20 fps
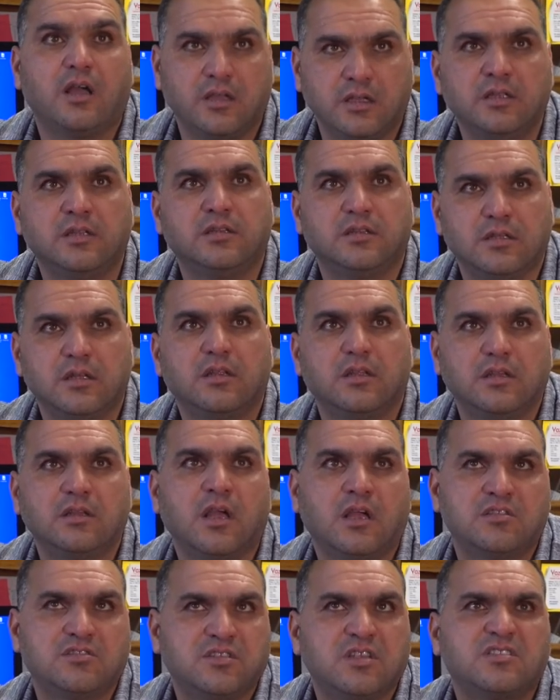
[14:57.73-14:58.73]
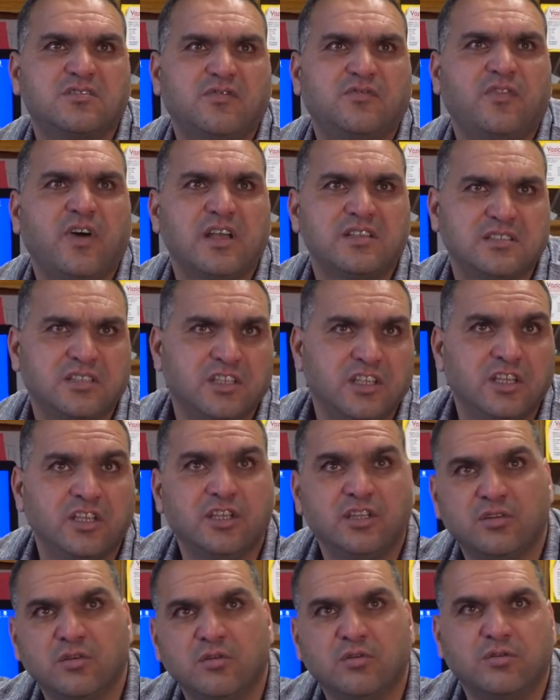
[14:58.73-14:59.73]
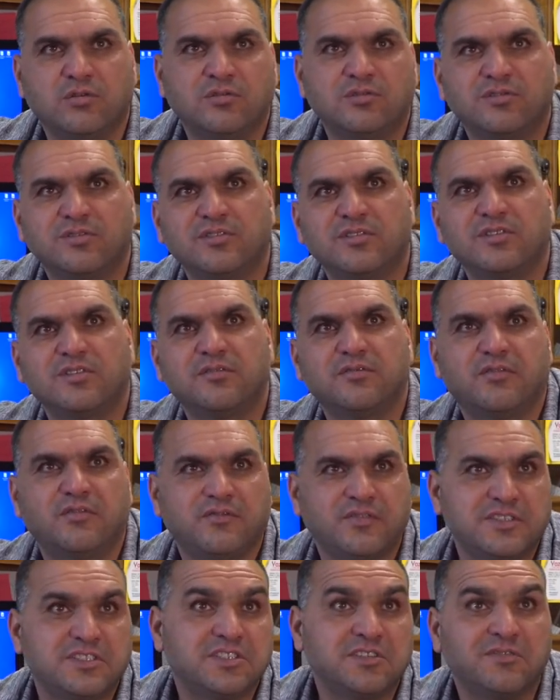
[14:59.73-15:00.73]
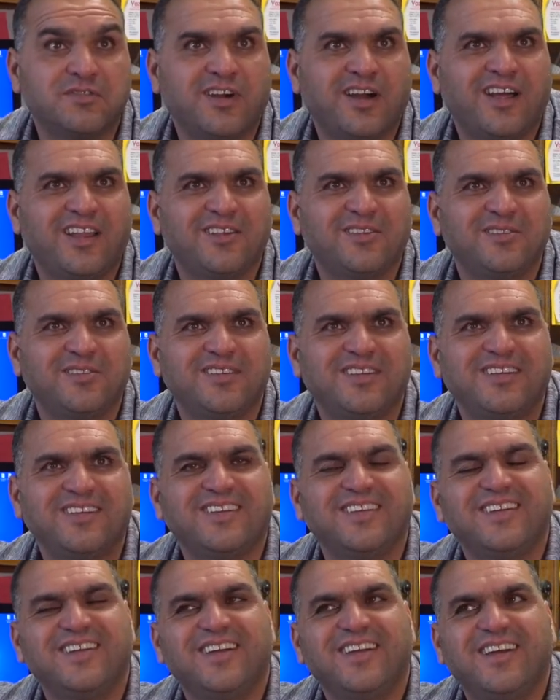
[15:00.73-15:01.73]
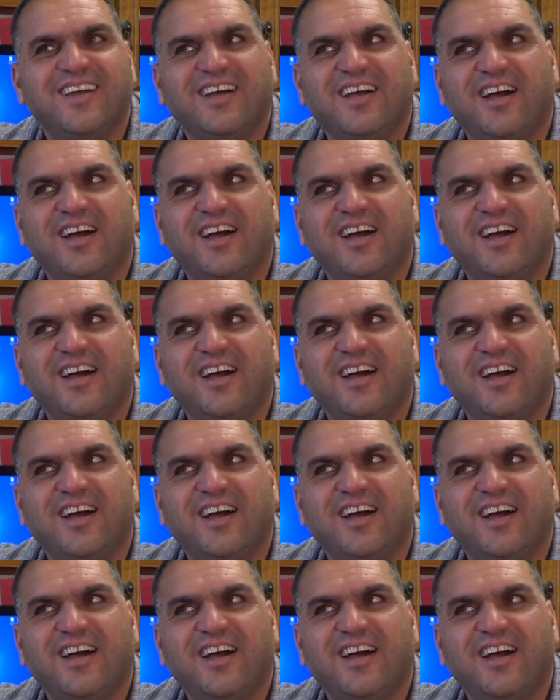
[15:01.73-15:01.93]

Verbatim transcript: Eid. Okay. Yeah, oh. It's just fasting Eid or mm-hmm. festival. Mm-hmm.